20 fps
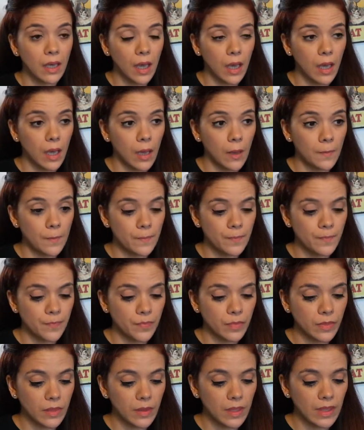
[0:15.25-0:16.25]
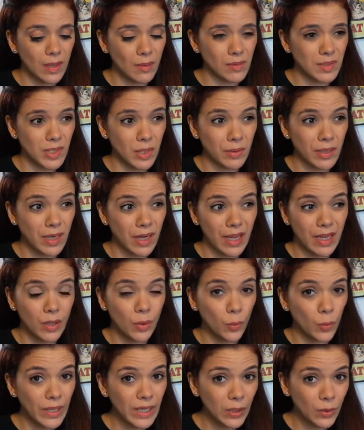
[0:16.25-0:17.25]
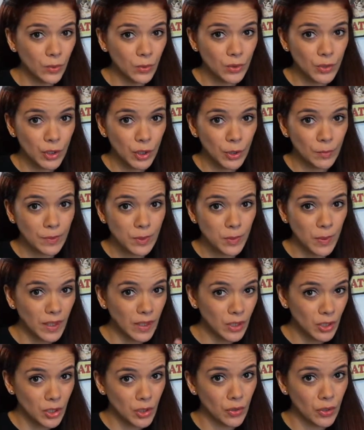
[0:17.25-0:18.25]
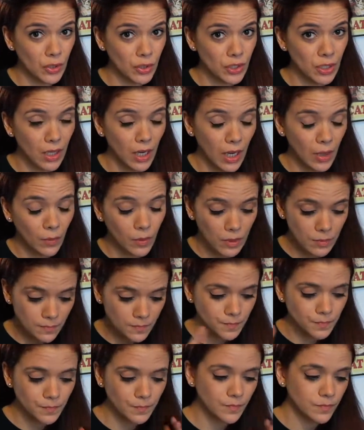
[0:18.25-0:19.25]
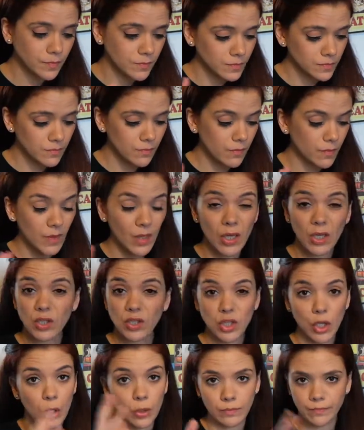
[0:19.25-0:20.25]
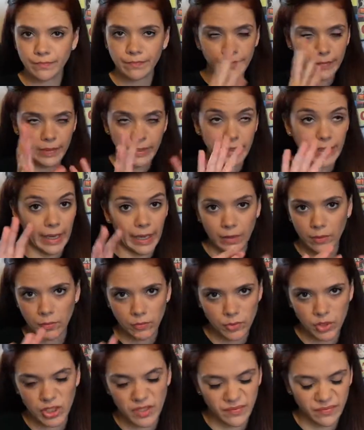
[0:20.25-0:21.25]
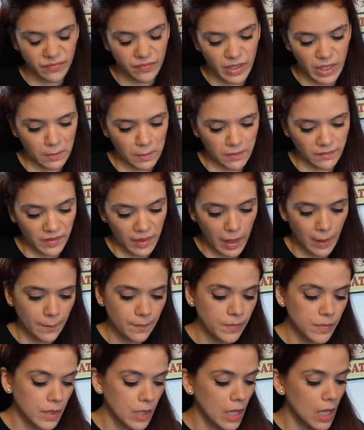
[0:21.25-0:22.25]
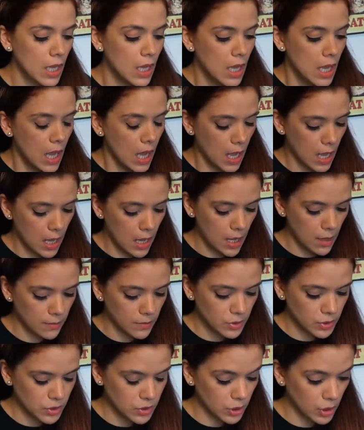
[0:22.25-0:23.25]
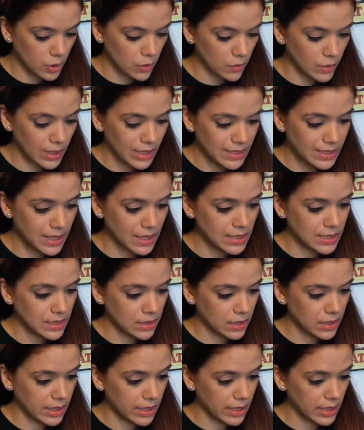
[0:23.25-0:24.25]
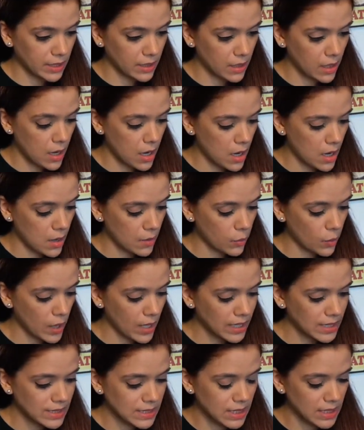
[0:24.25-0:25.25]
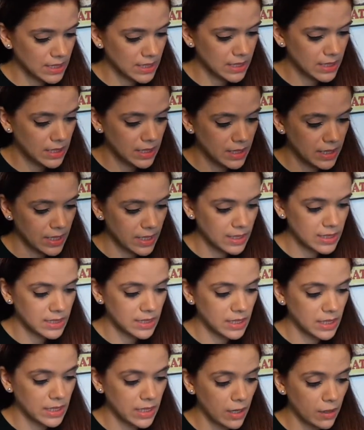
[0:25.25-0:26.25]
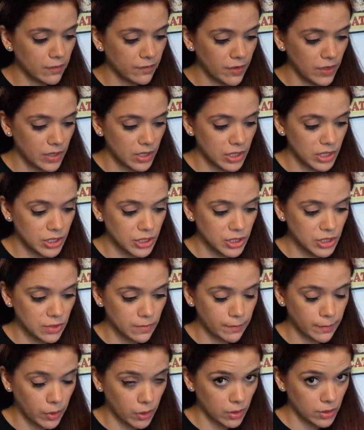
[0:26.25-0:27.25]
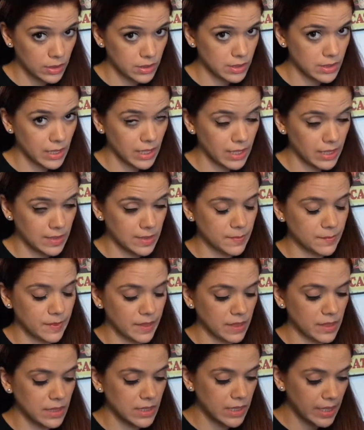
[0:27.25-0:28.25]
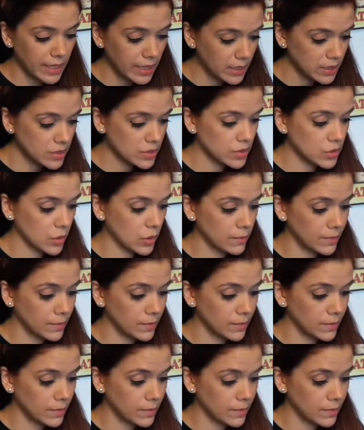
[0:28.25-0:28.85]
there was only like a week or two between the June and July one. So yeah, just forgive me for that. So let's get stuck in. Quite excited. There's the nail varnish box has been ticked, so